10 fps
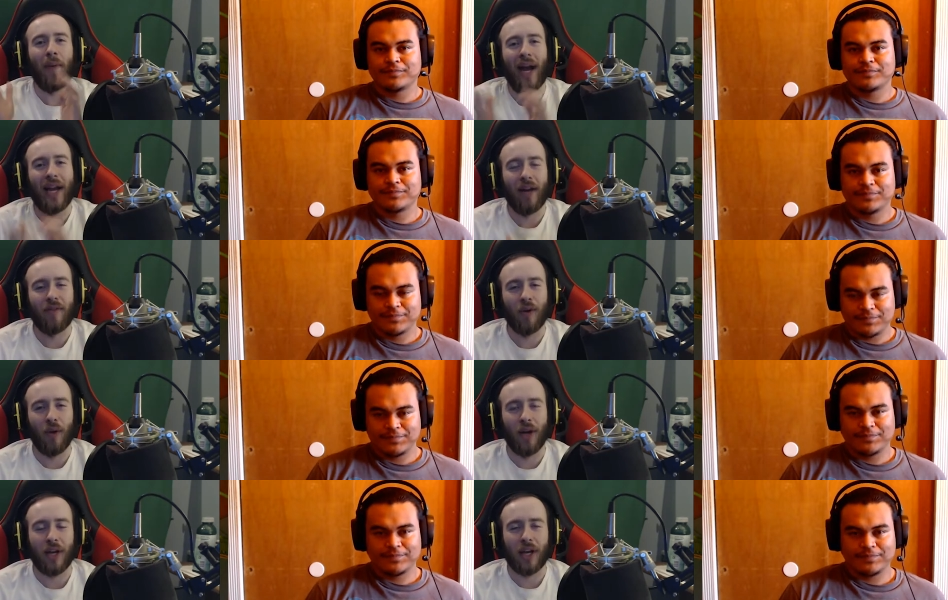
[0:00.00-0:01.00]
Speaker 1: everyone, to
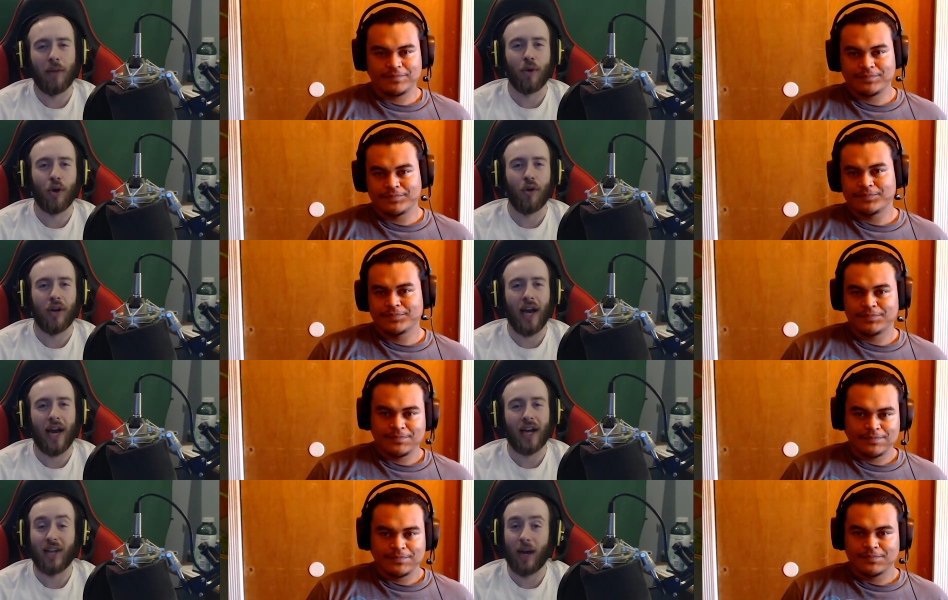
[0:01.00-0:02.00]
Chemical React.
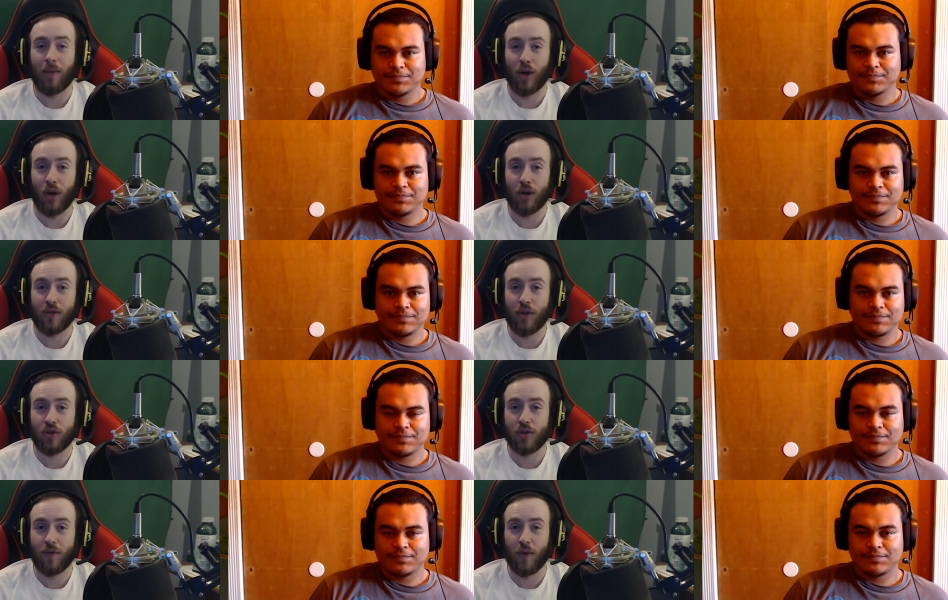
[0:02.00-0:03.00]
I'm your host,
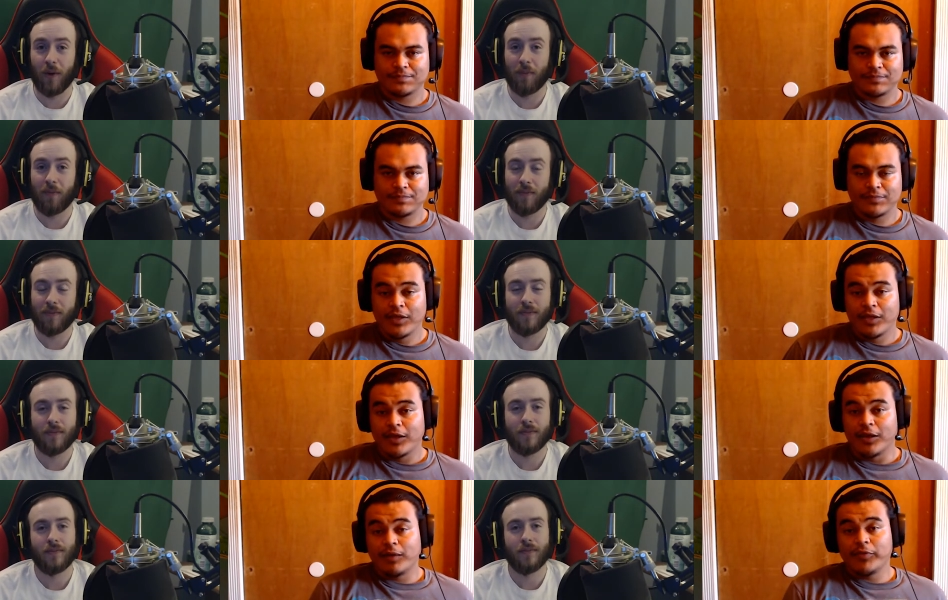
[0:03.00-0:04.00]
FuZionForm.
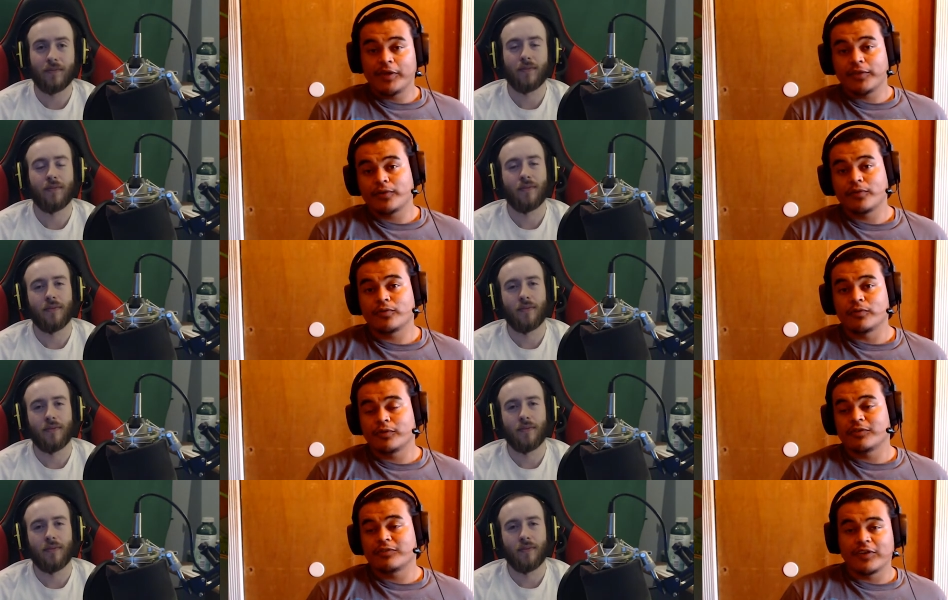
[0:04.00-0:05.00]
Speaker 2: And I'm the other host,
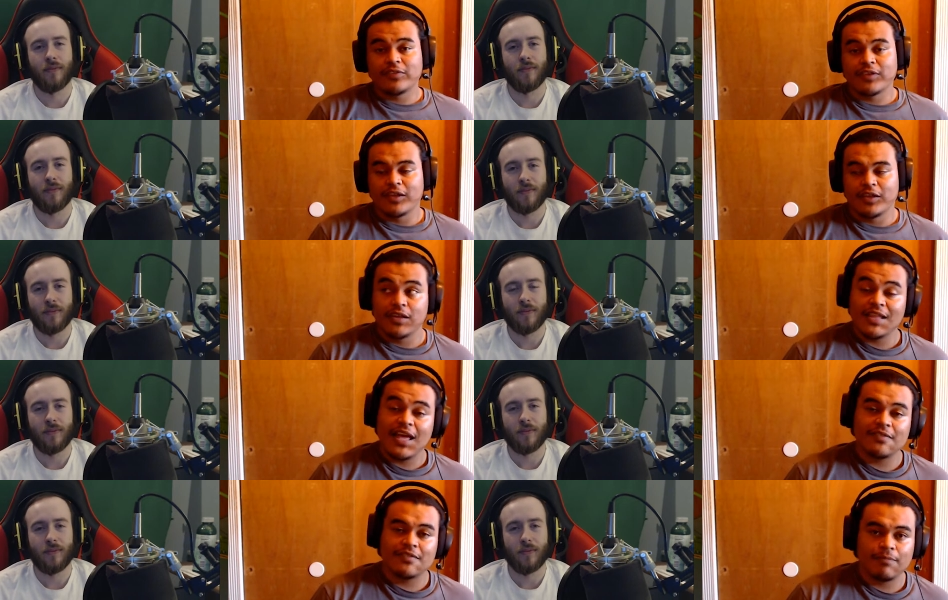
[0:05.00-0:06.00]
GorillaFist, and in the
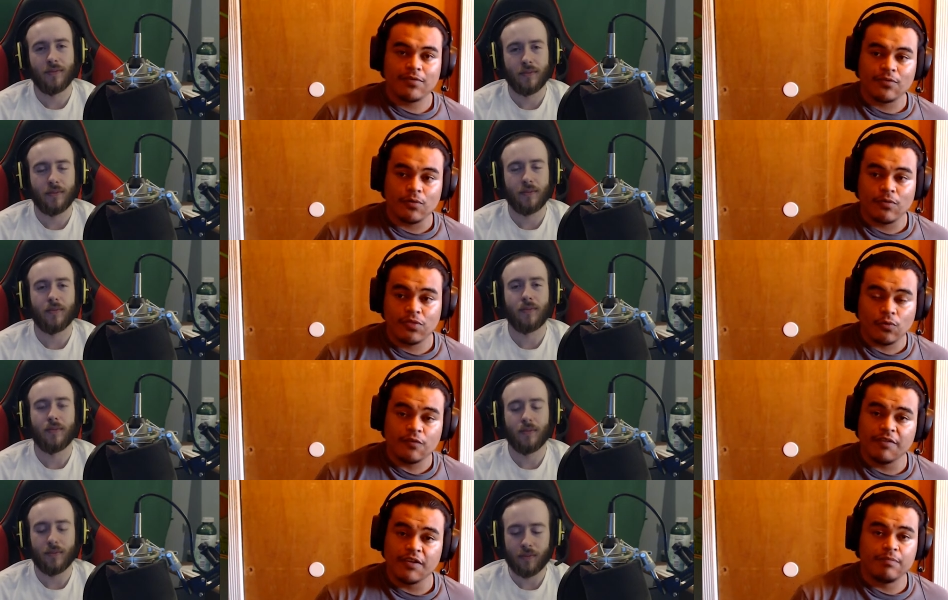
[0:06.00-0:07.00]
last episode,
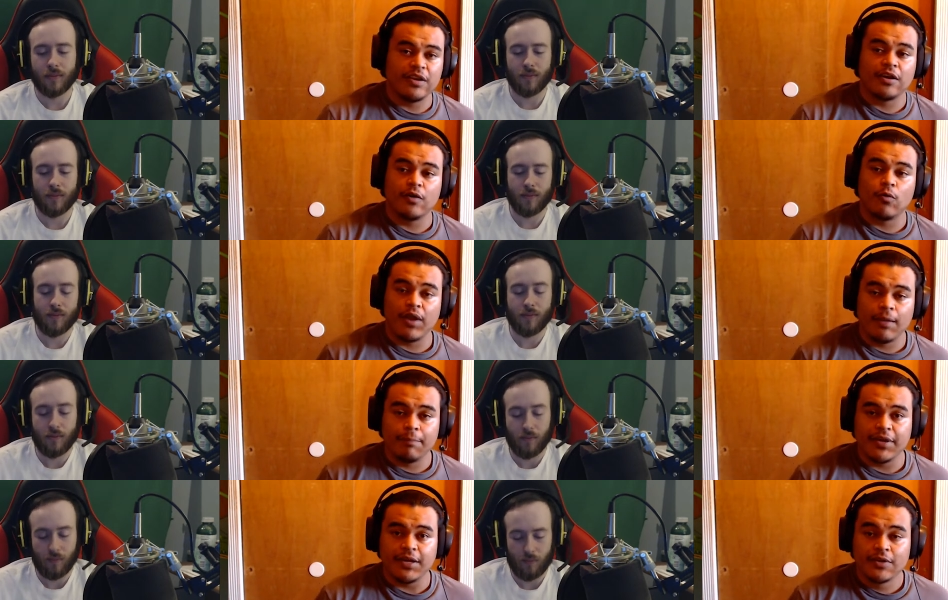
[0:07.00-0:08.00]
Thorfinn's been on a
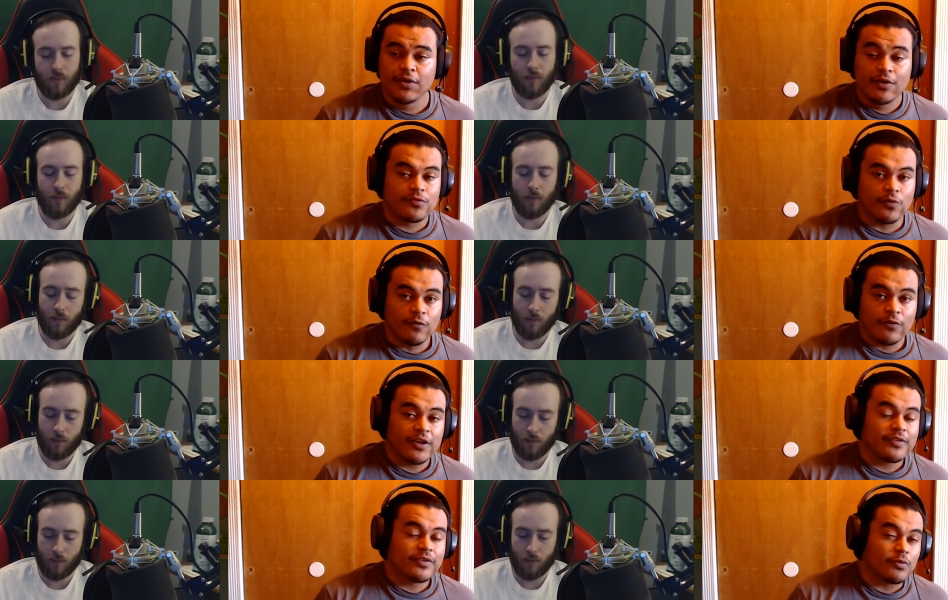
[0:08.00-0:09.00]
rampage. So far,
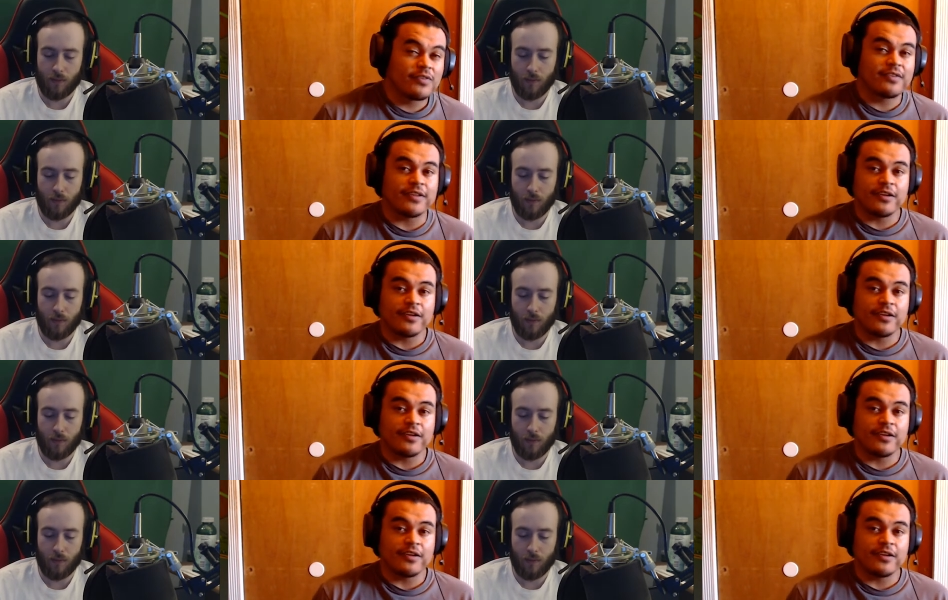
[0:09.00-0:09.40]
he's killed six